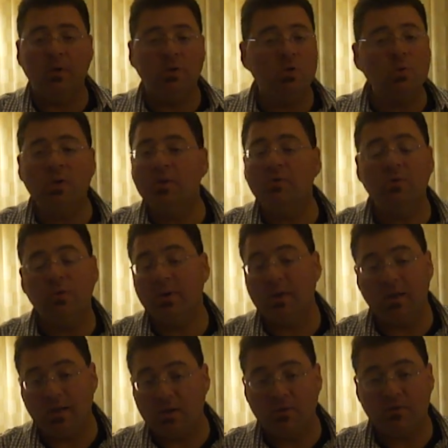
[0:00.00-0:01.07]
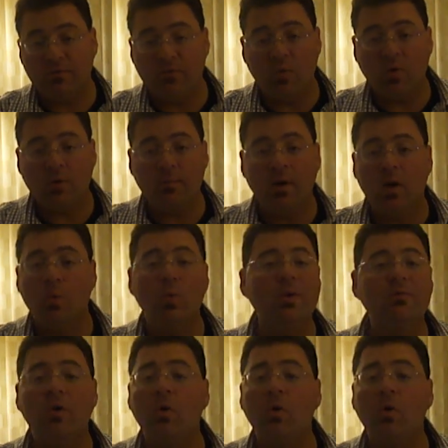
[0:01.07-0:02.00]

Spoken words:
You can do it in either form. We've